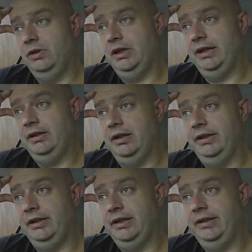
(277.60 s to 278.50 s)
I
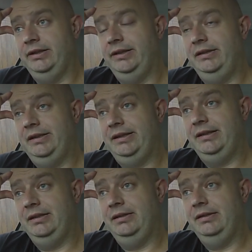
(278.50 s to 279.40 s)
kind of got in a
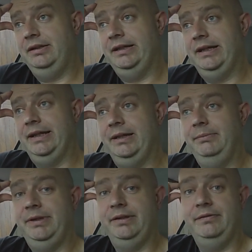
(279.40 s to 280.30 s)
little
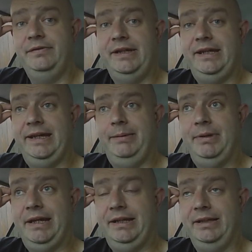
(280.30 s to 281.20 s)
bit of a
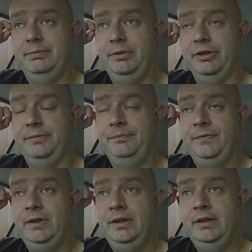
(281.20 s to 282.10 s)
panic. But
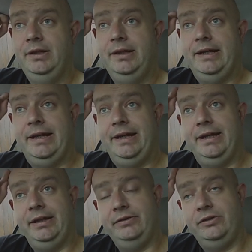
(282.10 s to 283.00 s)

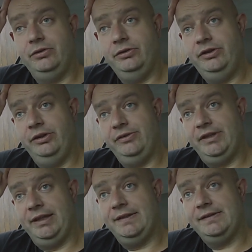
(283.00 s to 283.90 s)
the good news
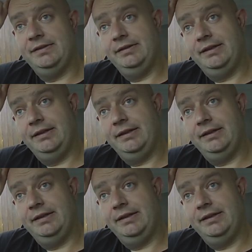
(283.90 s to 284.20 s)
is